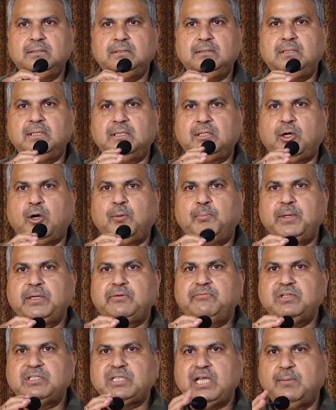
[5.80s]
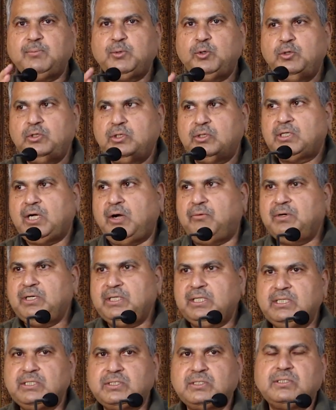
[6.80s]
The topic which I am going to
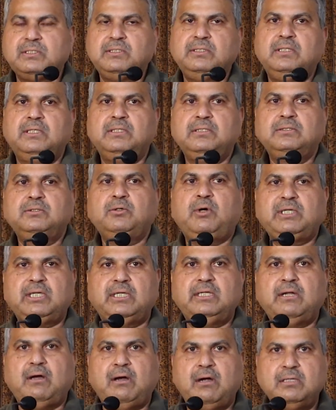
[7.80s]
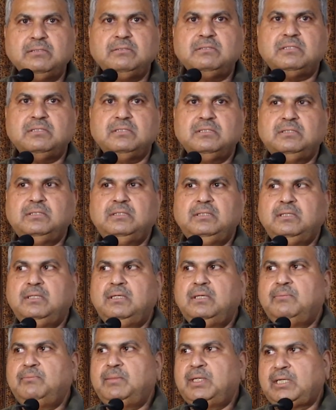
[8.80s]
cover is quite a lot,
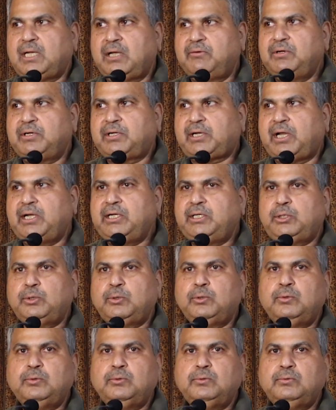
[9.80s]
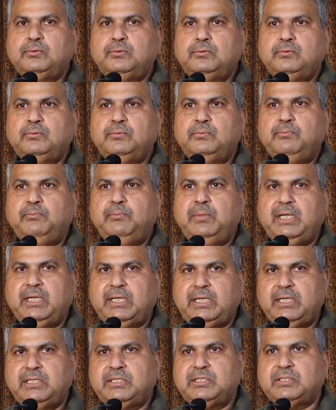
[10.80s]
but I will try to
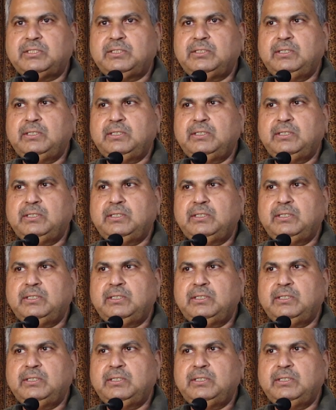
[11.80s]
make it